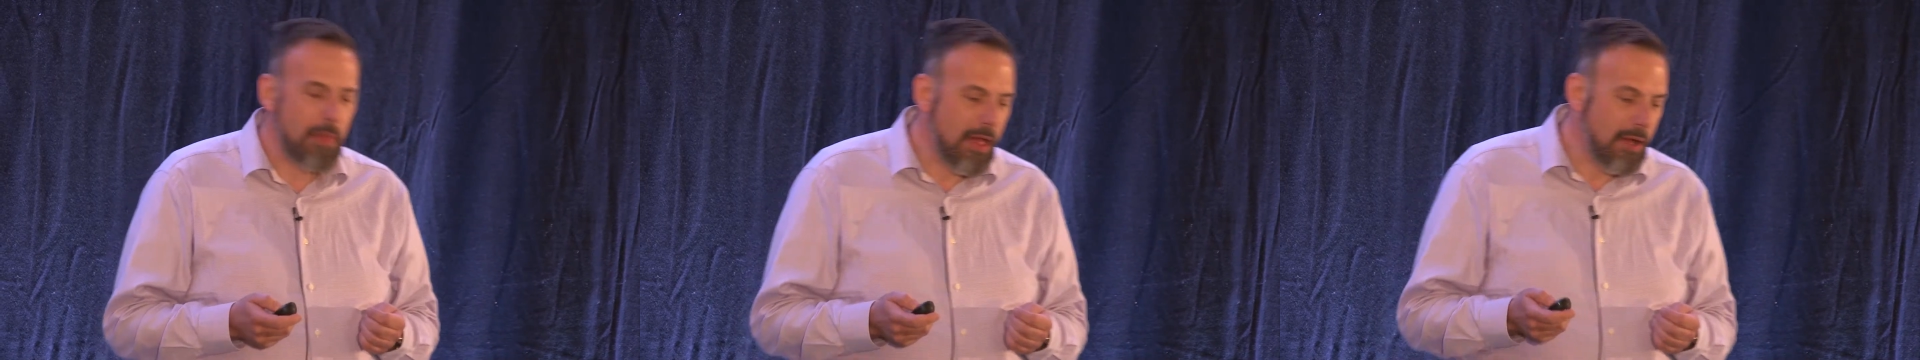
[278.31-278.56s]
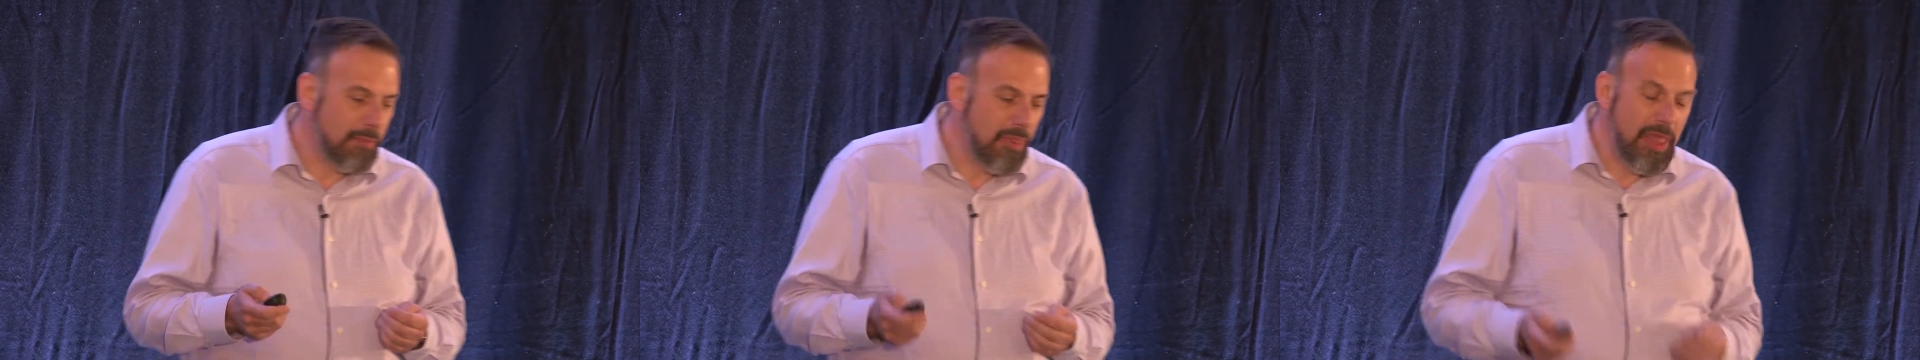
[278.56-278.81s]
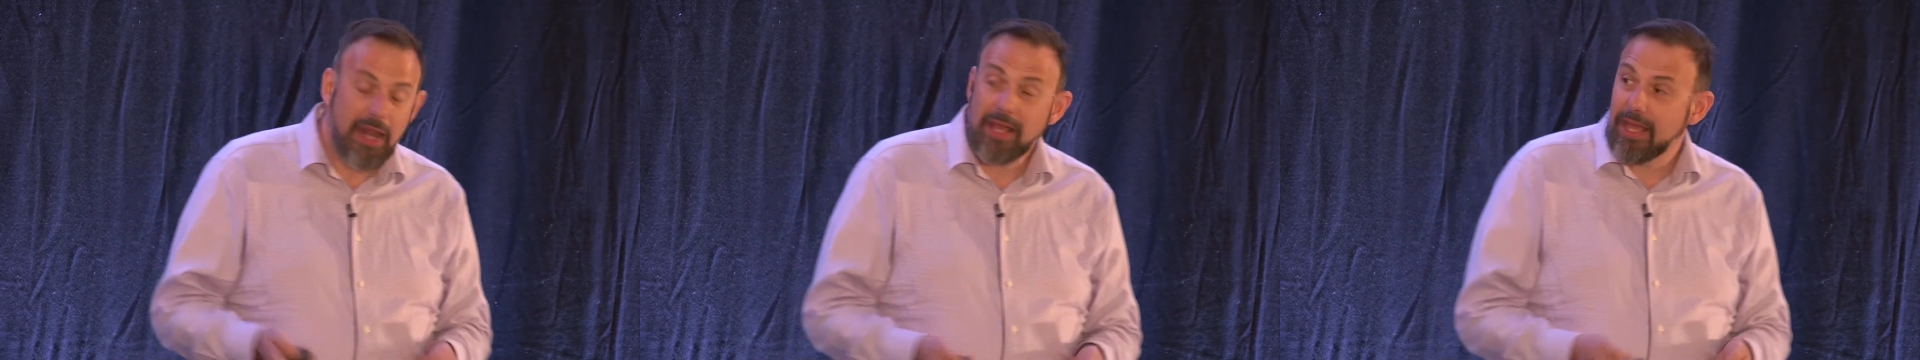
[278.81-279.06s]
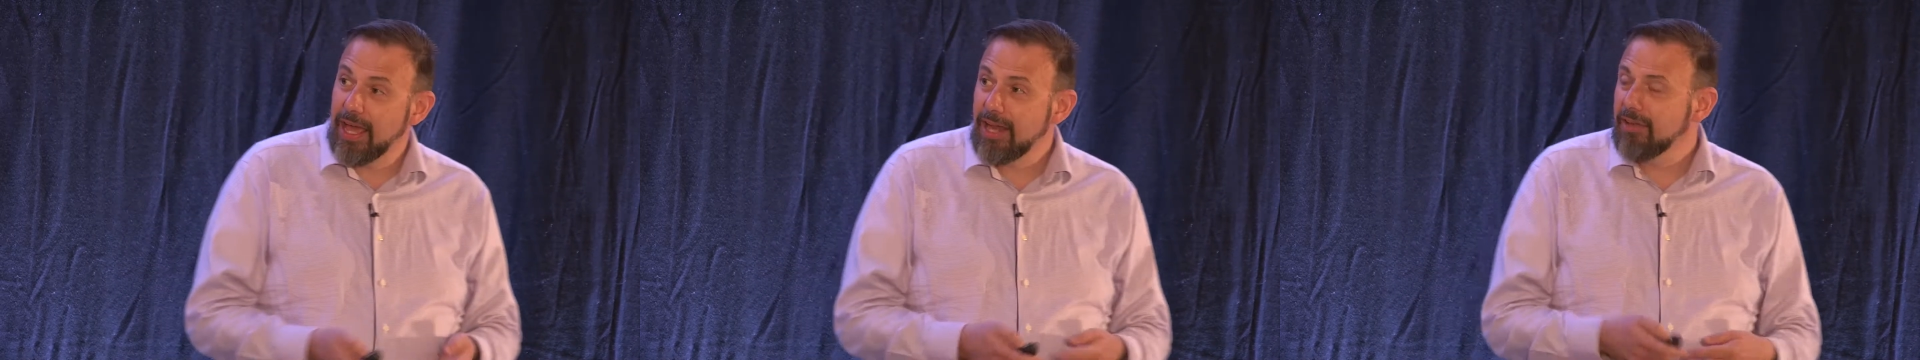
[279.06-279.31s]
But then
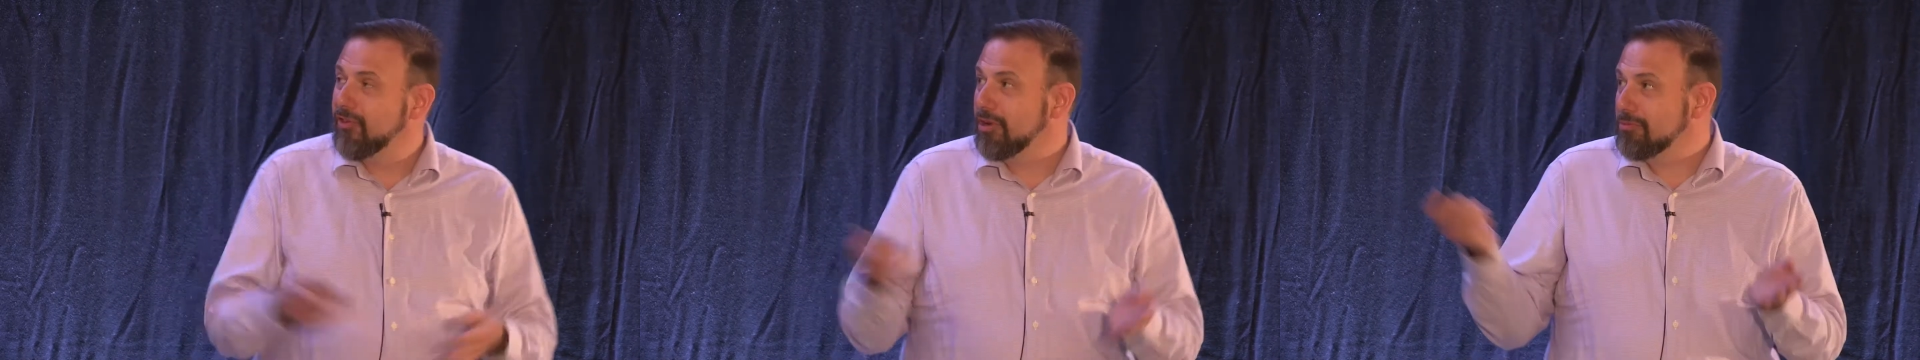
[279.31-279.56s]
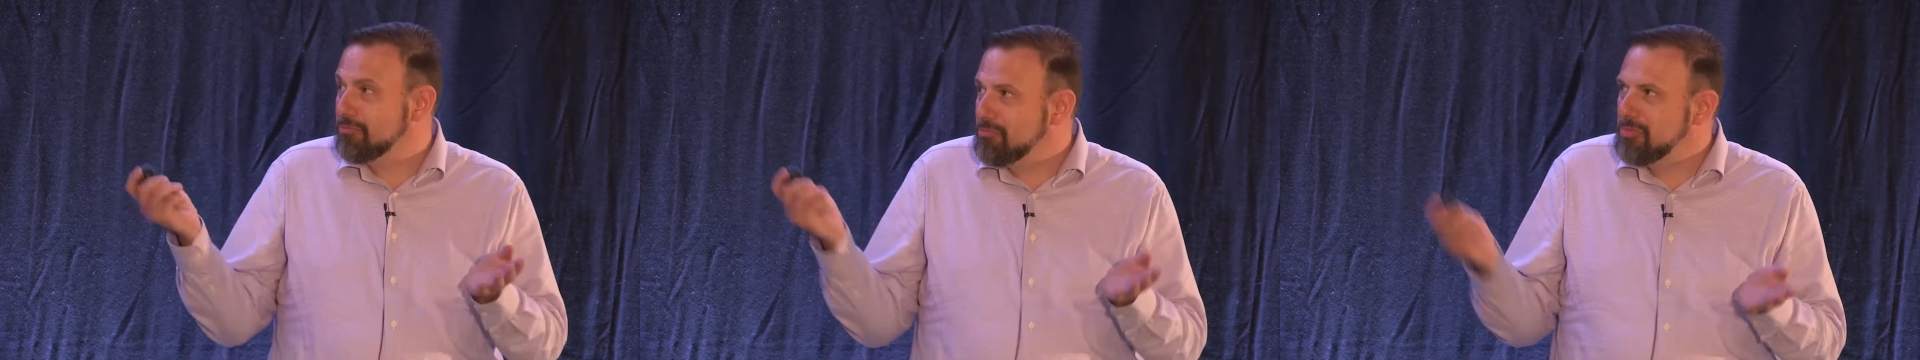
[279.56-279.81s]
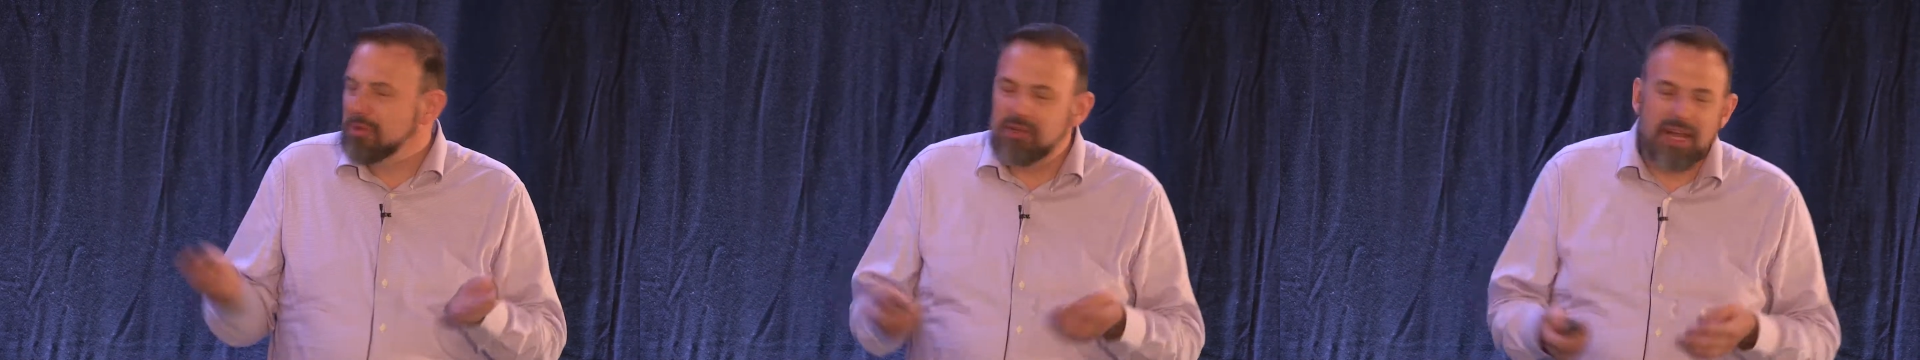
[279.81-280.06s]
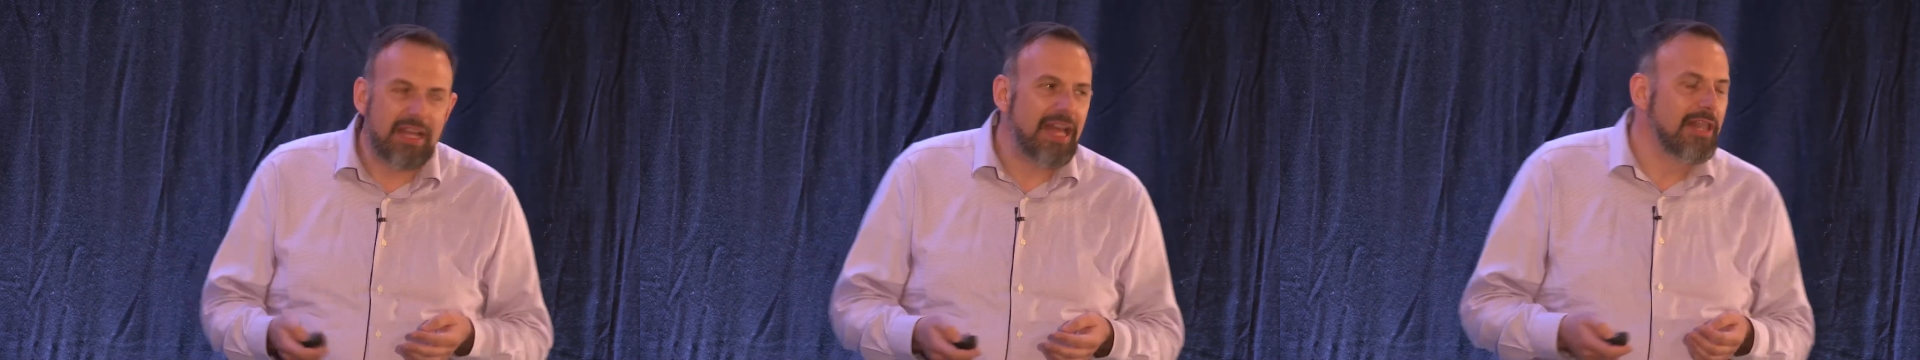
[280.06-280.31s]
again, if I
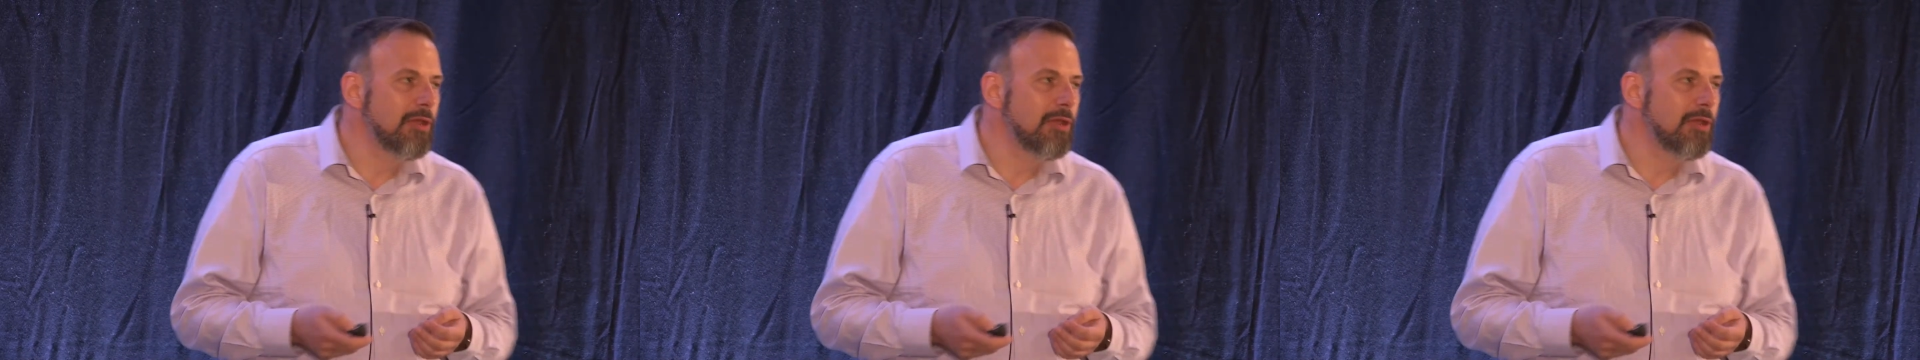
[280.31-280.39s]
again